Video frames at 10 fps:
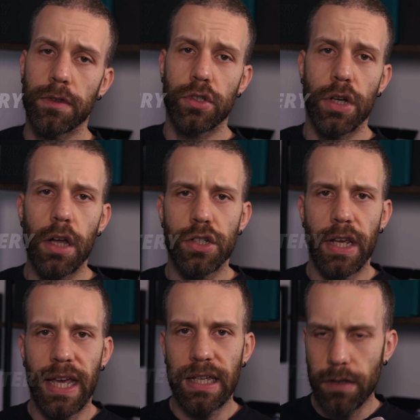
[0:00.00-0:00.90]
watts
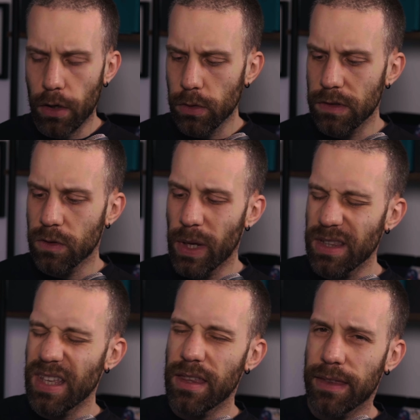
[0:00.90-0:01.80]
charging and holds
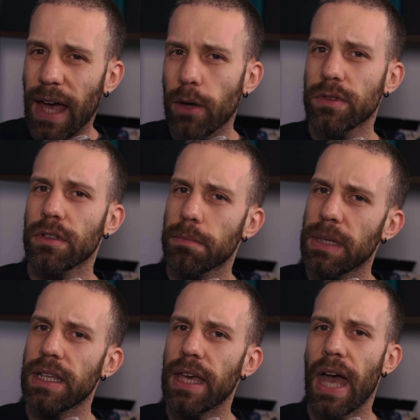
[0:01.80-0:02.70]
20,000
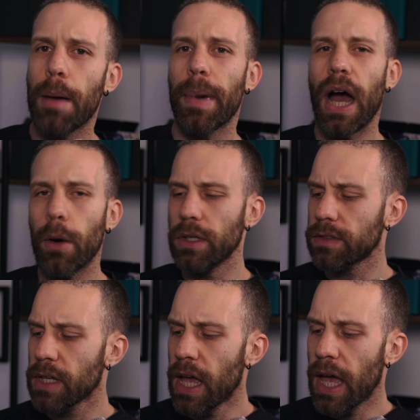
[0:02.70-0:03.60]
milliamp
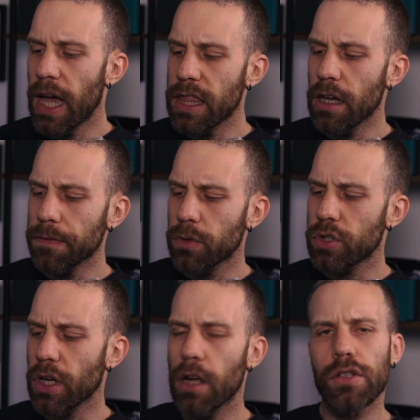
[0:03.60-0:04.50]
hours, enough
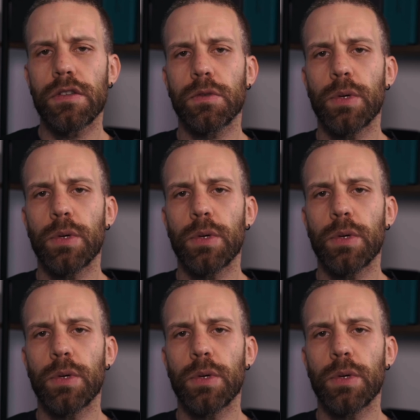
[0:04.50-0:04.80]
to charge